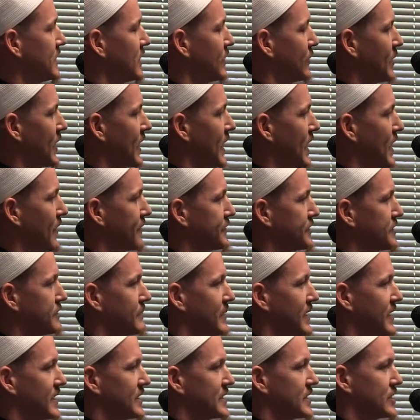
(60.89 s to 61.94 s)
that we have to
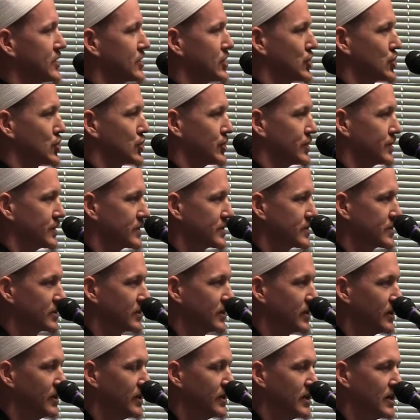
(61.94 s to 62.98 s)
make decisions.
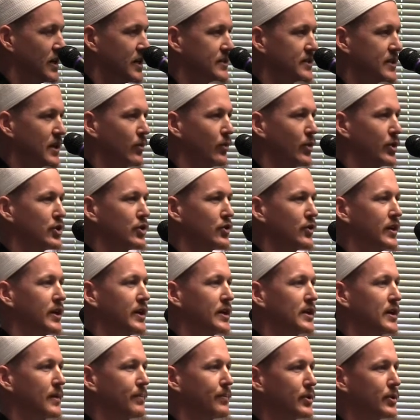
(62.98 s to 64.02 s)
Is that when you're in a